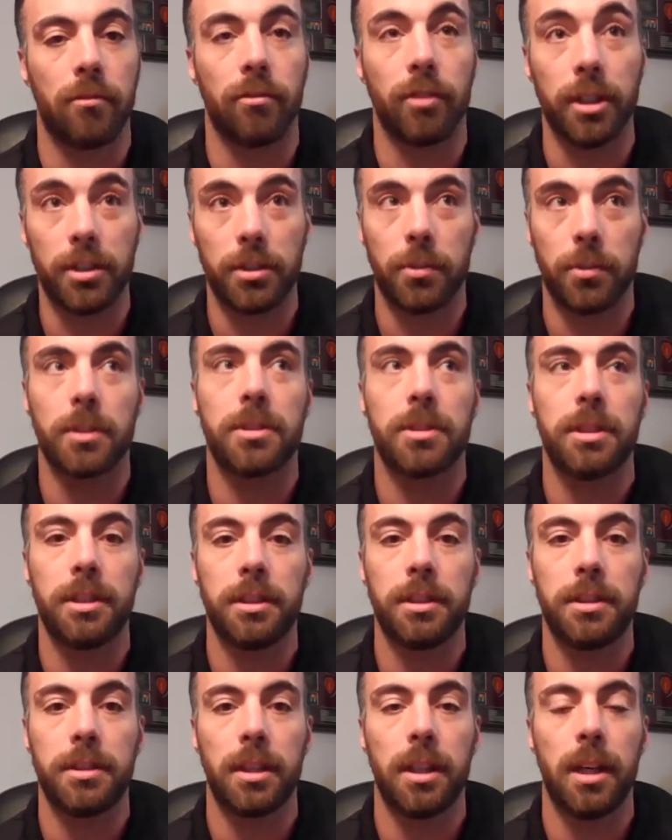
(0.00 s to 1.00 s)

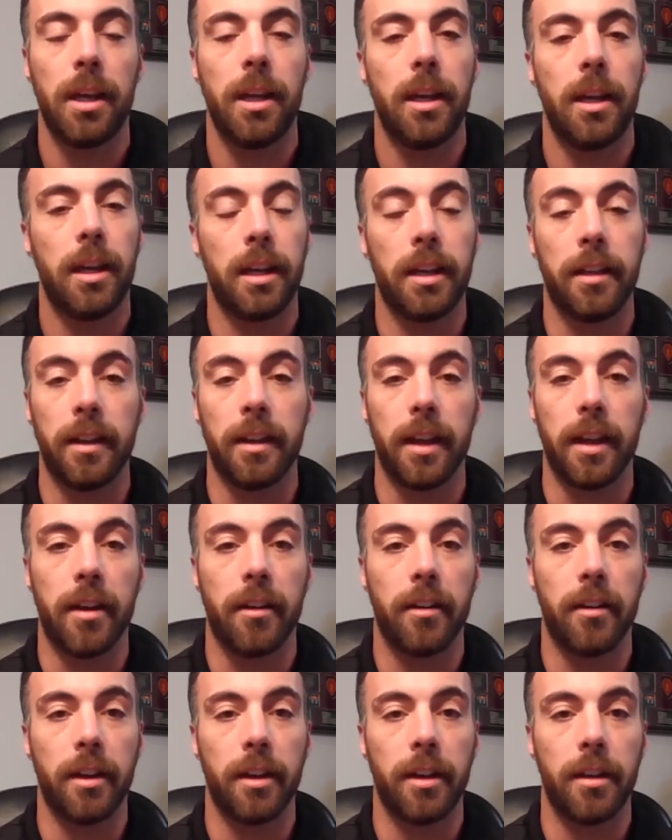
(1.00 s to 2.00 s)
the
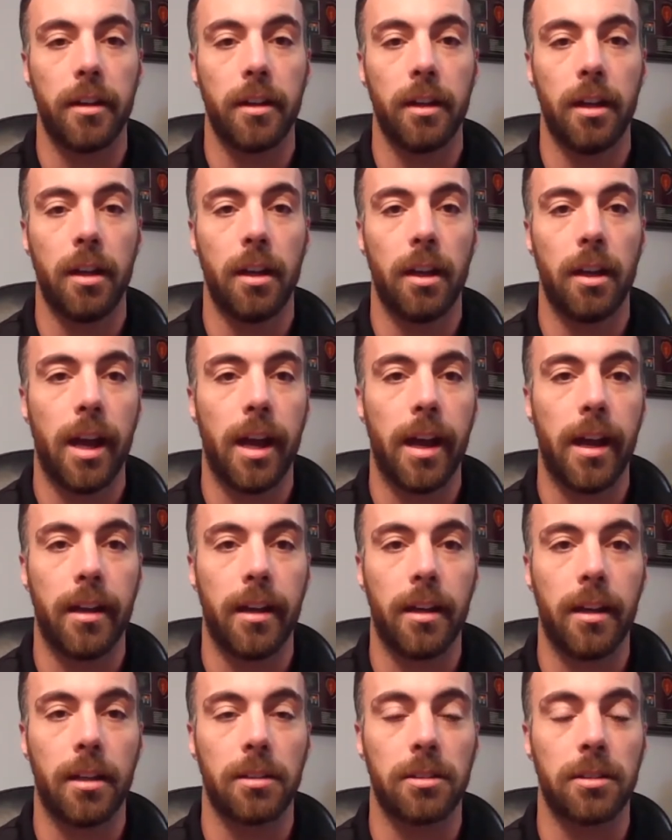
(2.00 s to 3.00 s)
area
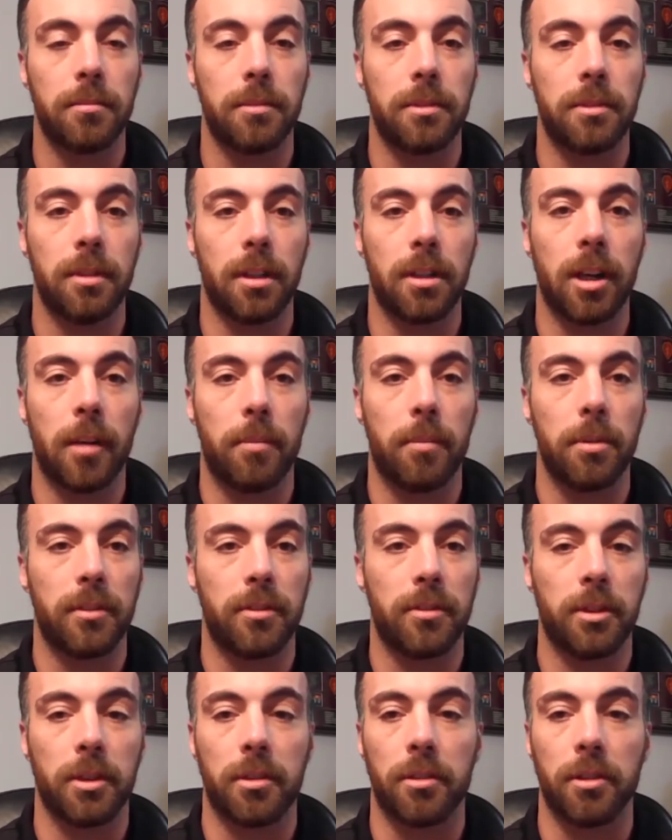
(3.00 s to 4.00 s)
and a couple
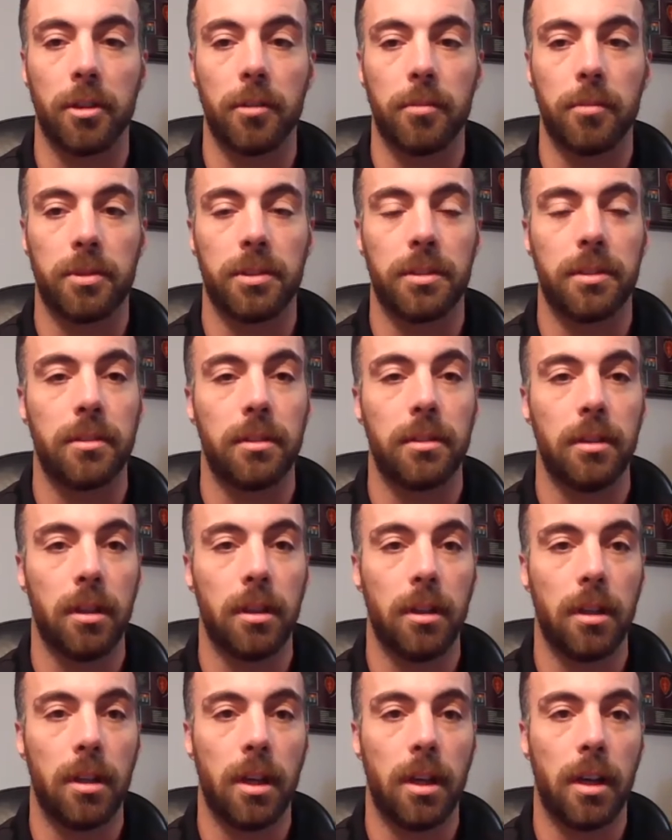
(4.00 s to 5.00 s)
different groups, and
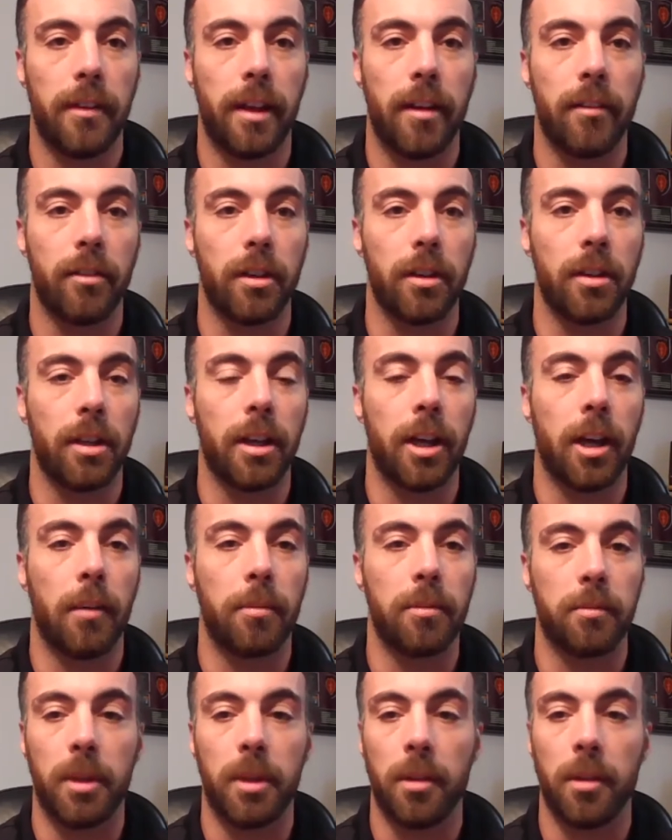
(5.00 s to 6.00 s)
that really
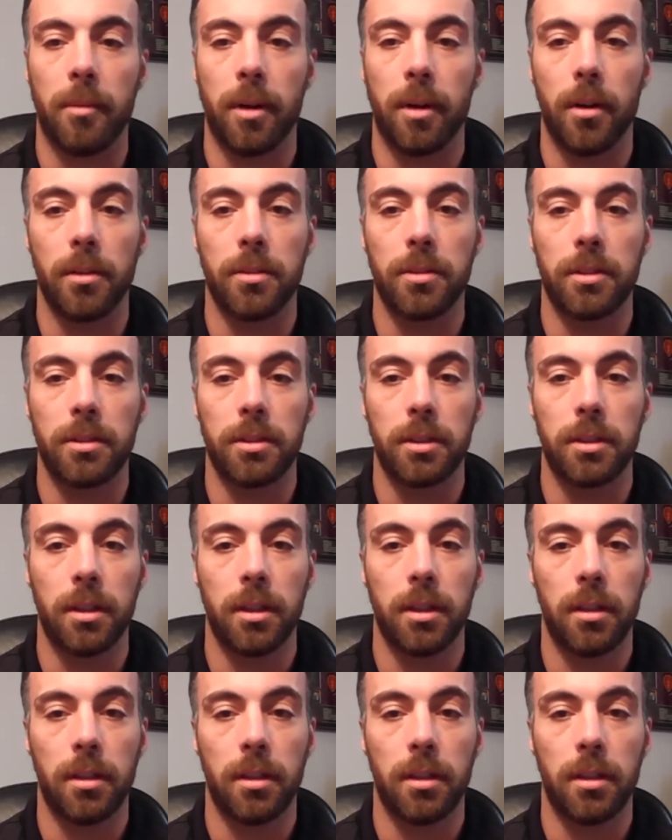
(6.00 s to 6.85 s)
helped me the most.